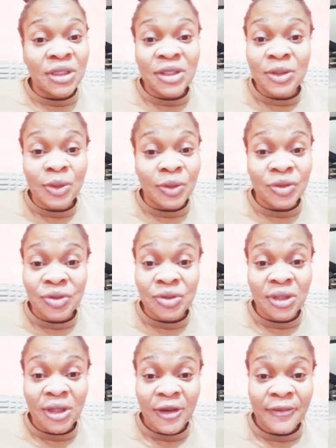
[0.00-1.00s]
Austin.
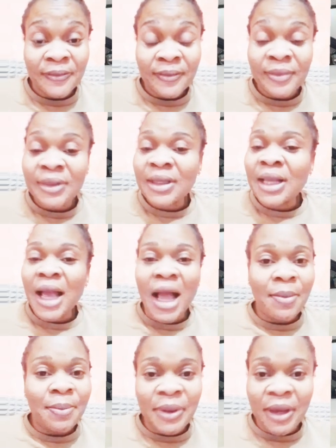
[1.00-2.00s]
Now
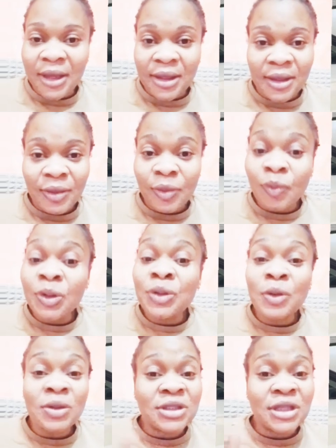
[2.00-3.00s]
another woman
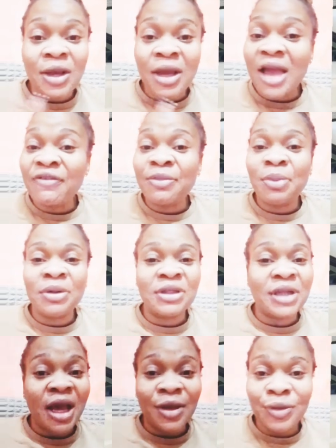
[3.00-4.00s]
husband he
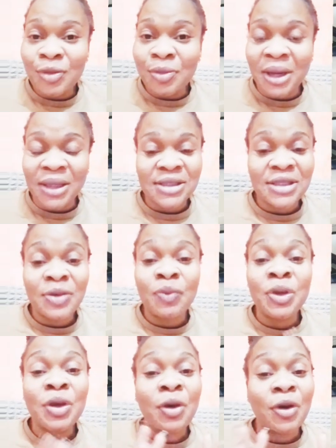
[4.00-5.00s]
carry. Those of now when they
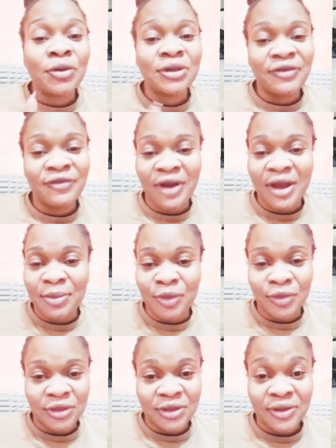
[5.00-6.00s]
tag me, una
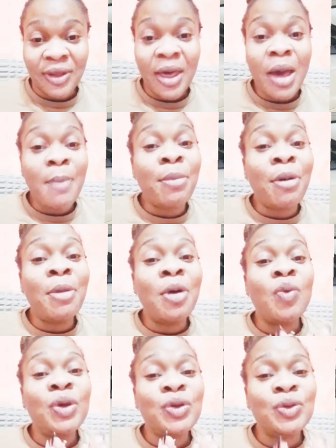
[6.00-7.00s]
still be
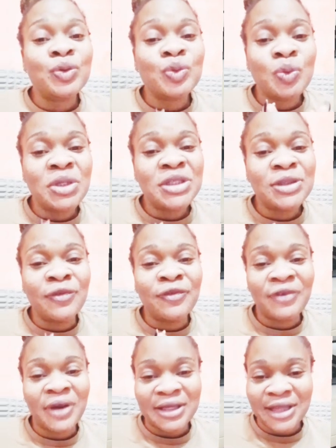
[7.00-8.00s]
husband snatcher as
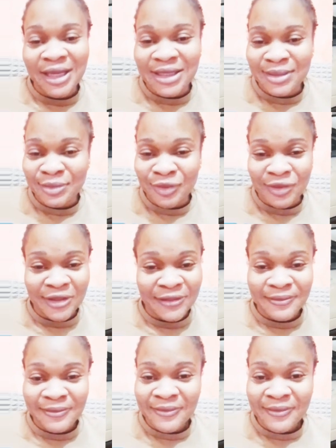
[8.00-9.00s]
well. Now make una they
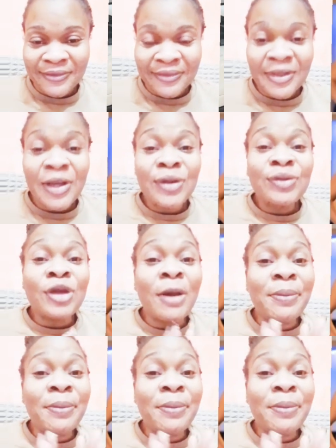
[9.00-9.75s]
tag me for those kind of